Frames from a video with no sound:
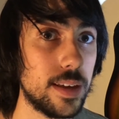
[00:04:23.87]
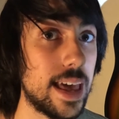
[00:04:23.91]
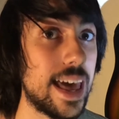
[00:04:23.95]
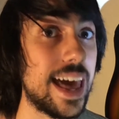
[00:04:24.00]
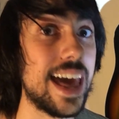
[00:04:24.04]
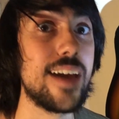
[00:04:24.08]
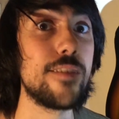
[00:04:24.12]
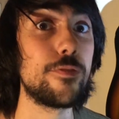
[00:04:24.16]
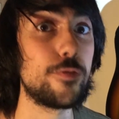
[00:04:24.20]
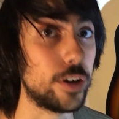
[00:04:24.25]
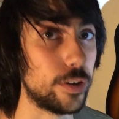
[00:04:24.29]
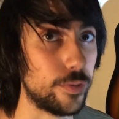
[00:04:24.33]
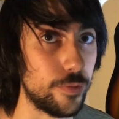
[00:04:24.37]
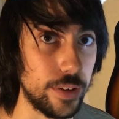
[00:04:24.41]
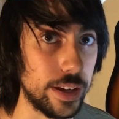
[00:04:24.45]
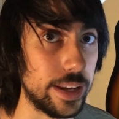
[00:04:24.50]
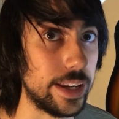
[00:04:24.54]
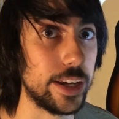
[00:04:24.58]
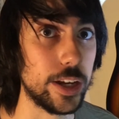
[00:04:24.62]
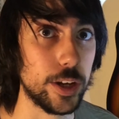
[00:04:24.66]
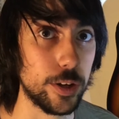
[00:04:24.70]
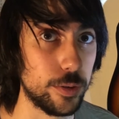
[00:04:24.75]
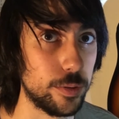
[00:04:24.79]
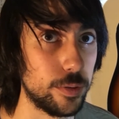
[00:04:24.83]
Every
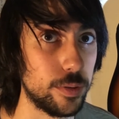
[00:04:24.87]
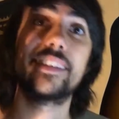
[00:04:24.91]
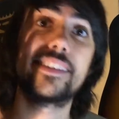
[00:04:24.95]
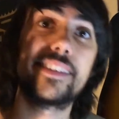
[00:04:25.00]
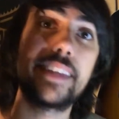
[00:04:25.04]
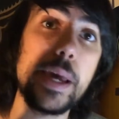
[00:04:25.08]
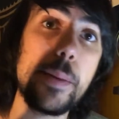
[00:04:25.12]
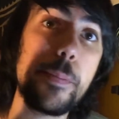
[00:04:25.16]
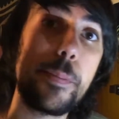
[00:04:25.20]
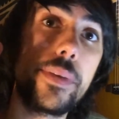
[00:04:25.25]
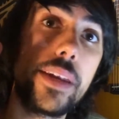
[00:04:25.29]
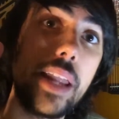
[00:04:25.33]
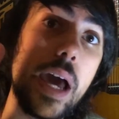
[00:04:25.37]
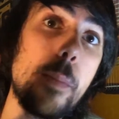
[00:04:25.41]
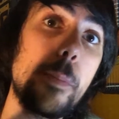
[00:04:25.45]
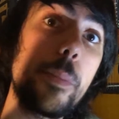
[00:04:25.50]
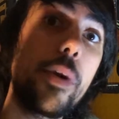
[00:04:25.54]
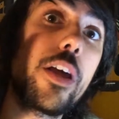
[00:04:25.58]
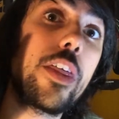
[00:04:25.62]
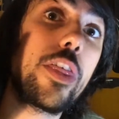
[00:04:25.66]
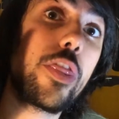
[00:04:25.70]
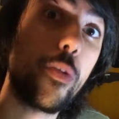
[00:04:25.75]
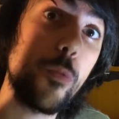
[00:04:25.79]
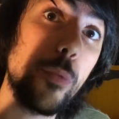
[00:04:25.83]
video. Tip
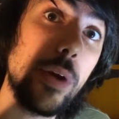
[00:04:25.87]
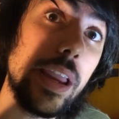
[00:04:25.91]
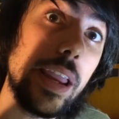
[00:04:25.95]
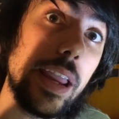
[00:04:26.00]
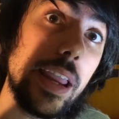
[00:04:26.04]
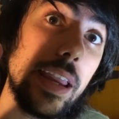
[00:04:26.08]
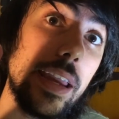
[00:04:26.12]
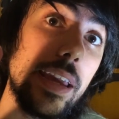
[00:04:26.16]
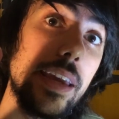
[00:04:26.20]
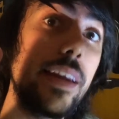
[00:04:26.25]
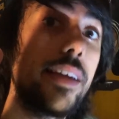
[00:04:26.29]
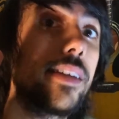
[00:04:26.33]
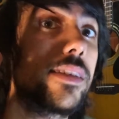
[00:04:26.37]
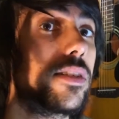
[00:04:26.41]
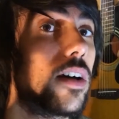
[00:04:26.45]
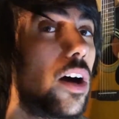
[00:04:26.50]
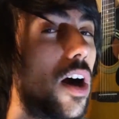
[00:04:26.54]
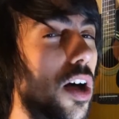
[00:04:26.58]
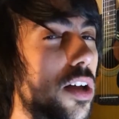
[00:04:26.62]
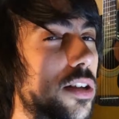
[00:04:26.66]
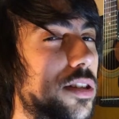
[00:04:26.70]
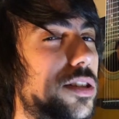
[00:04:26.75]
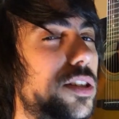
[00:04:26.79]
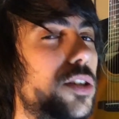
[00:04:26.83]
number three, it is
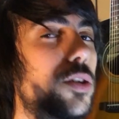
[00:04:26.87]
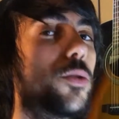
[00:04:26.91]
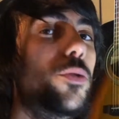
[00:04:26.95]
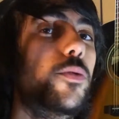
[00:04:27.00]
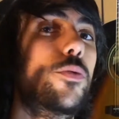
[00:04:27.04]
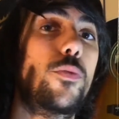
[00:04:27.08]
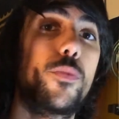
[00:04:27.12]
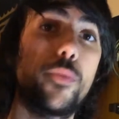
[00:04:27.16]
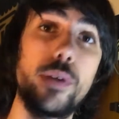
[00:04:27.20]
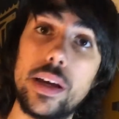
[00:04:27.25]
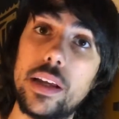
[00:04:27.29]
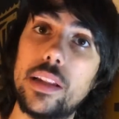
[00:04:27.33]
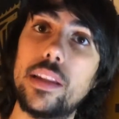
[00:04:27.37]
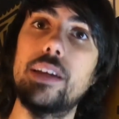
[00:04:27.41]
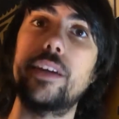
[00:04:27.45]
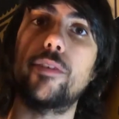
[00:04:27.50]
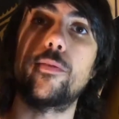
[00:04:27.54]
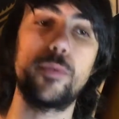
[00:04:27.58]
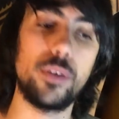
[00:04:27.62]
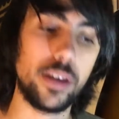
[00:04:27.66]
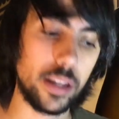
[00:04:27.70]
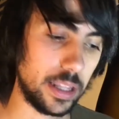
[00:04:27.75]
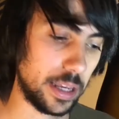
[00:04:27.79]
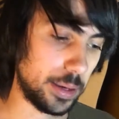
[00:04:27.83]
also really,
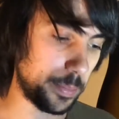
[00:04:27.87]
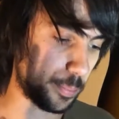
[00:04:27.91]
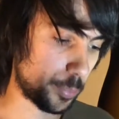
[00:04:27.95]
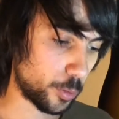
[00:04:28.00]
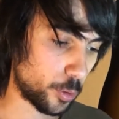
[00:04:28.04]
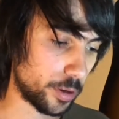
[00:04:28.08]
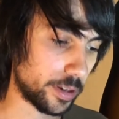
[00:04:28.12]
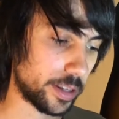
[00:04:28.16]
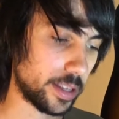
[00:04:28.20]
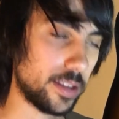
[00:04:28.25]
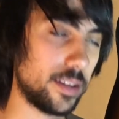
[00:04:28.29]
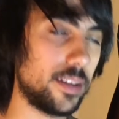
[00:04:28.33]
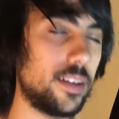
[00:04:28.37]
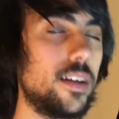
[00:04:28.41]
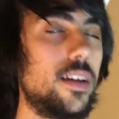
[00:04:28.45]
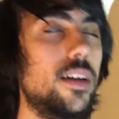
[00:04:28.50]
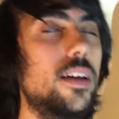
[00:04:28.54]
really important.